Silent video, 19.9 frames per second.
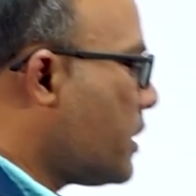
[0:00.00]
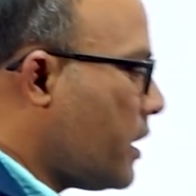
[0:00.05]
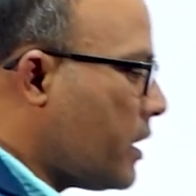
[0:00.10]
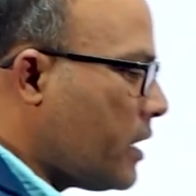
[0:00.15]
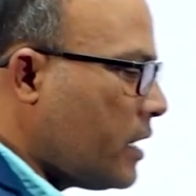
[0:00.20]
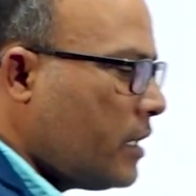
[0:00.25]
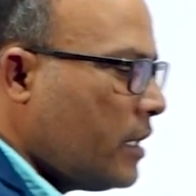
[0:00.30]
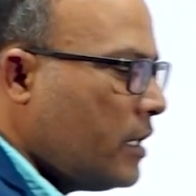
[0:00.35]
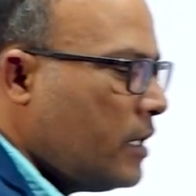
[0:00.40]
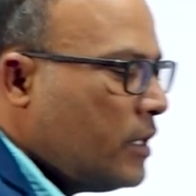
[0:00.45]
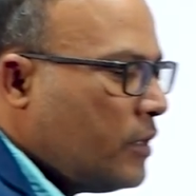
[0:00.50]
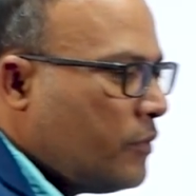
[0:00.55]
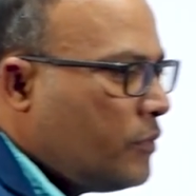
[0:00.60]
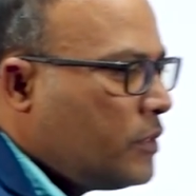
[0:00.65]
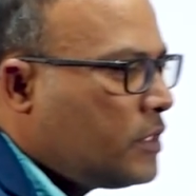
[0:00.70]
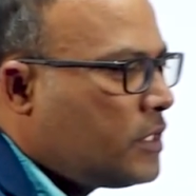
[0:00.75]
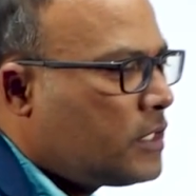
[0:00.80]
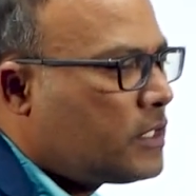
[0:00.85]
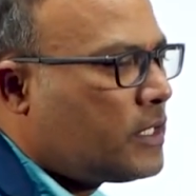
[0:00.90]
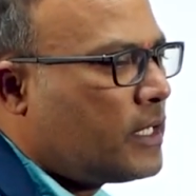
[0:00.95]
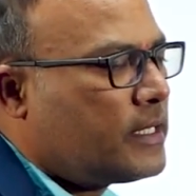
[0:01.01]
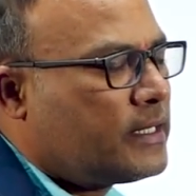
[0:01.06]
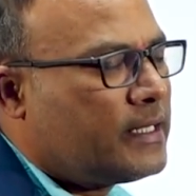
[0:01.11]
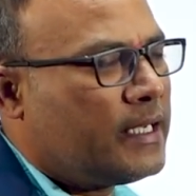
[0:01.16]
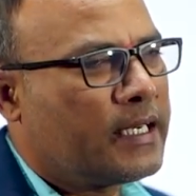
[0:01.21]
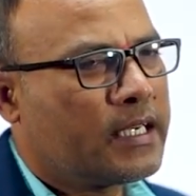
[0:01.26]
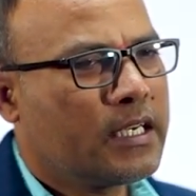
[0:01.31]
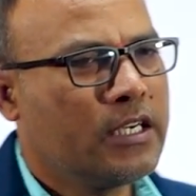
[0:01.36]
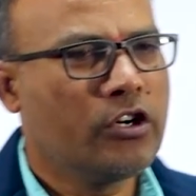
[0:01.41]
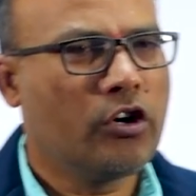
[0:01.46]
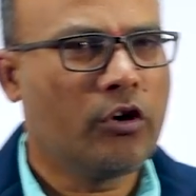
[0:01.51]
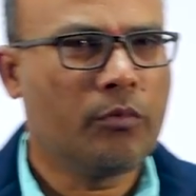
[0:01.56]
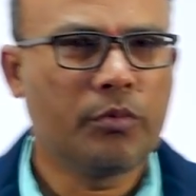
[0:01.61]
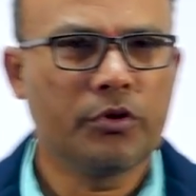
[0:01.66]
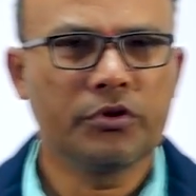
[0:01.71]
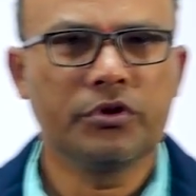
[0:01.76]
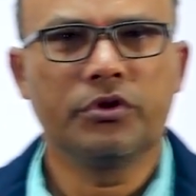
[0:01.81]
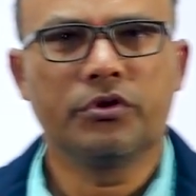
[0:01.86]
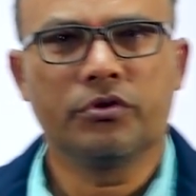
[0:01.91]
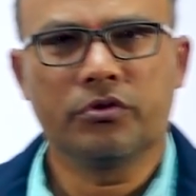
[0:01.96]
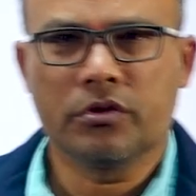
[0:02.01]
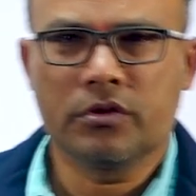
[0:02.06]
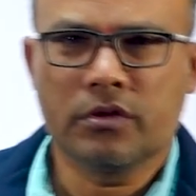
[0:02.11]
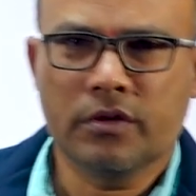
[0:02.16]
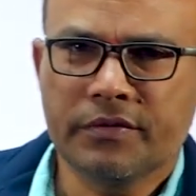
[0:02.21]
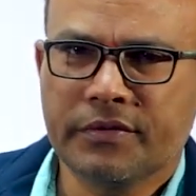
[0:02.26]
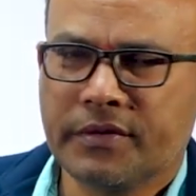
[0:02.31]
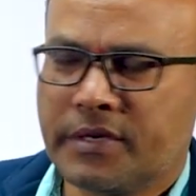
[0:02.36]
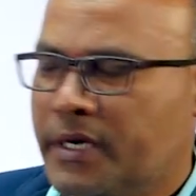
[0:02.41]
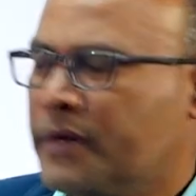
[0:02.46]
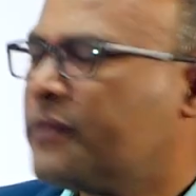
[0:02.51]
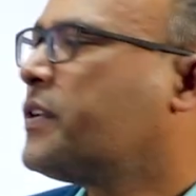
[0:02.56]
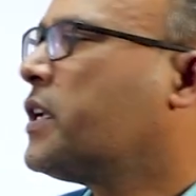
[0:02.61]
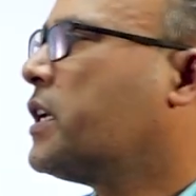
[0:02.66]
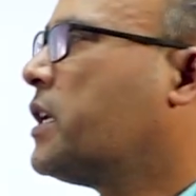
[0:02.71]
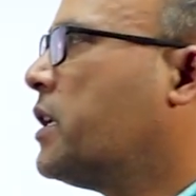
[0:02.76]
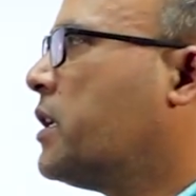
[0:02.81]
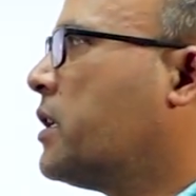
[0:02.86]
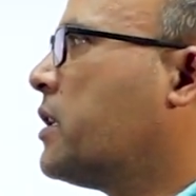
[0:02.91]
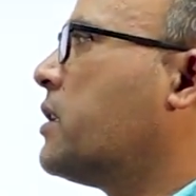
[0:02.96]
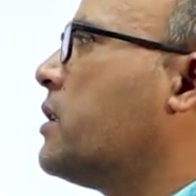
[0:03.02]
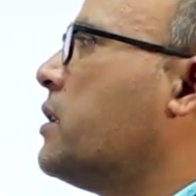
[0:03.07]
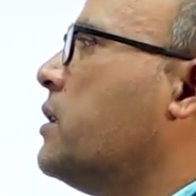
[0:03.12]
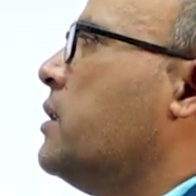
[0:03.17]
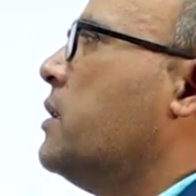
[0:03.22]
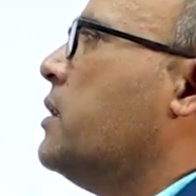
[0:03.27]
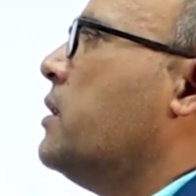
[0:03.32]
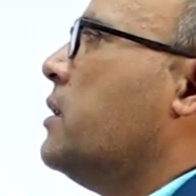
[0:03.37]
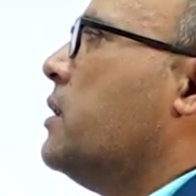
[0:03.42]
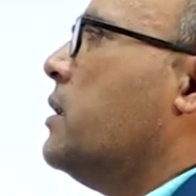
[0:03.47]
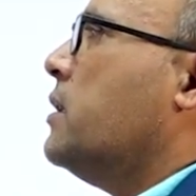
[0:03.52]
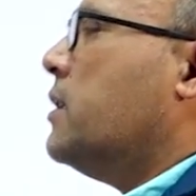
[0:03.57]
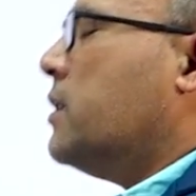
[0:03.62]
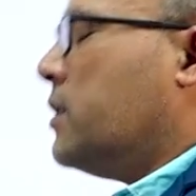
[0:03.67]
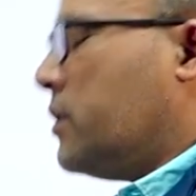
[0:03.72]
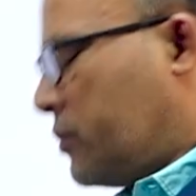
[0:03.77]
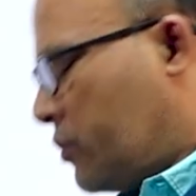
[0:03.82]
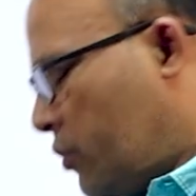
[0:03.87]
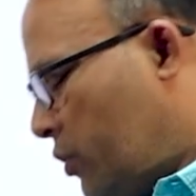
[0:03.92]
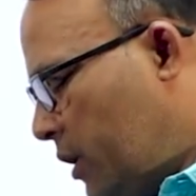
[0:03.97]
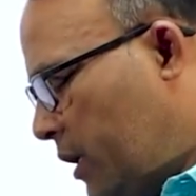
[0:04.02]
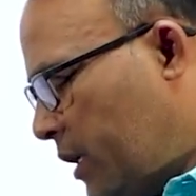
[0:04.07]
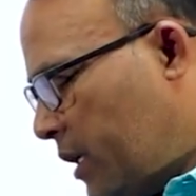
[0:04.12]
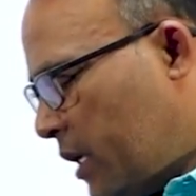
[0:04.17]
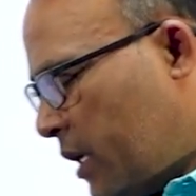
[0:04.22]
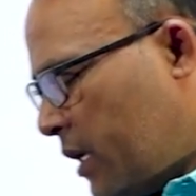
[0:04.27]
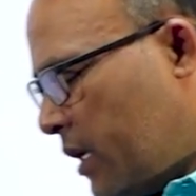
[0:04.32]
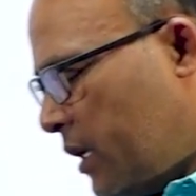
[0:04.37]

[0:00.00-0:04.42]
current, which is exactly opposite to that of drift current. So, in